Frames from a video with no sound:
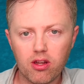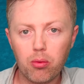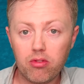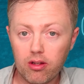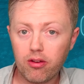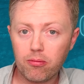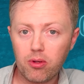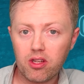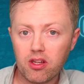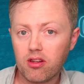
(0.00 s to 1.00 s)
It was a lot of
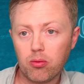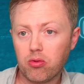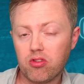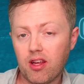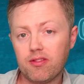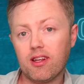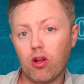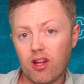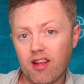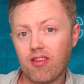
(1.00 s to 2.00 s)
money. It was definitely a
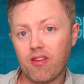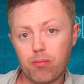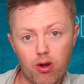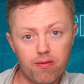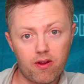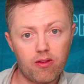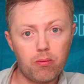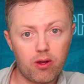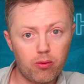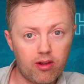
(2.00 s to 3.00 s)
lot less than the profits,
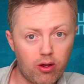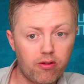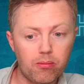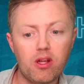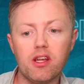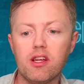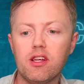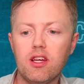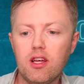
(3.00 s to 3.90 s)
but it was a lot of money.